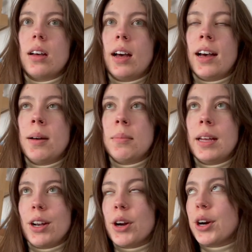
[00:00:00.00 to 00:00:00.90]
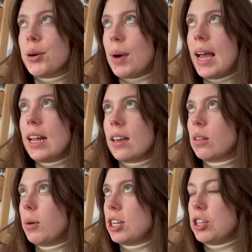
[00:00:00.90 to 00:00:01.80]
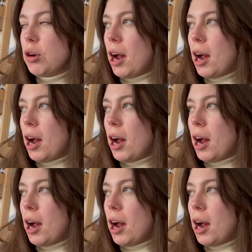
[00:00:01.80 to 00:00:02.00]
and her writing and the way she